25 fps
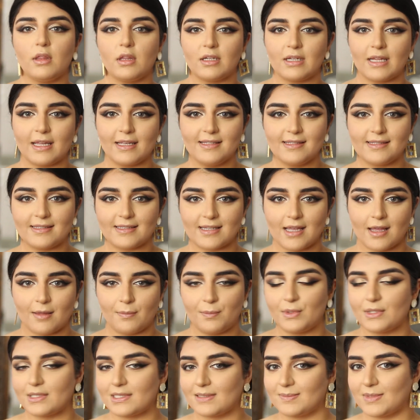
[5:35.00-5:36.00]
next step
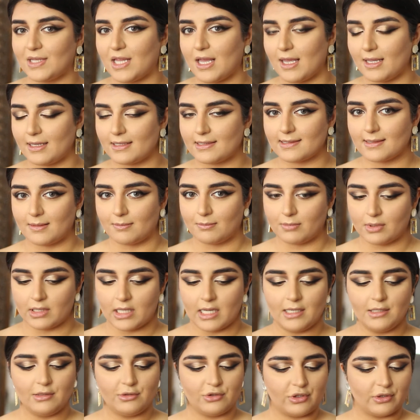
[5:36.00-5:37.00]
is applying some
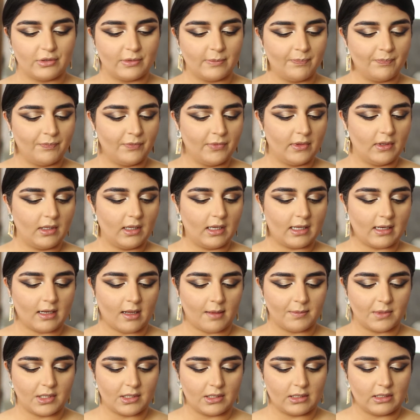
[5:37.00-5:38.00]
blush, and
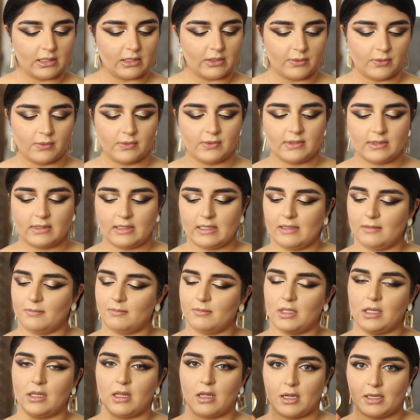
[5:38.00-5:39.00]
I'm going to use the
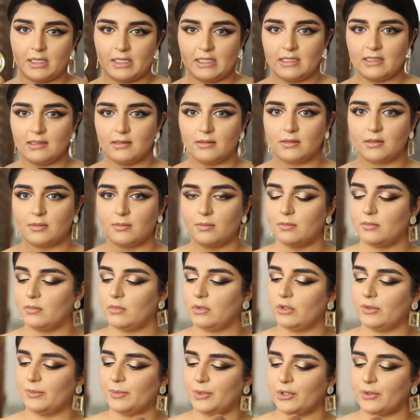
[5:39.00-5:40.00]
Milani
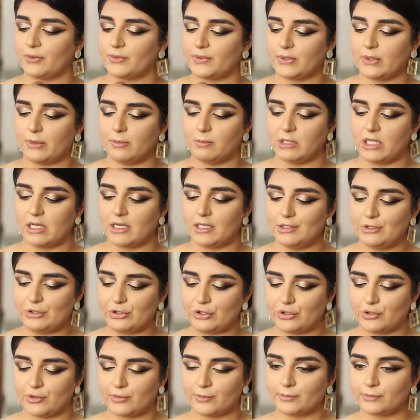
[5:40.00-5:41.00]
Luminoso
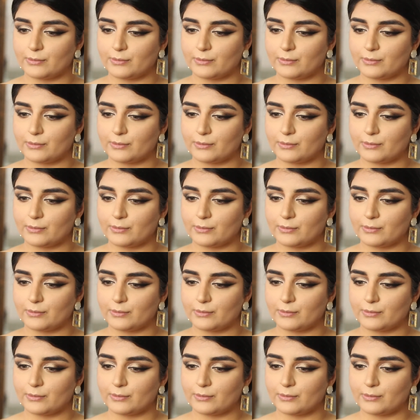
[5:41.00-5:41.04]
blush.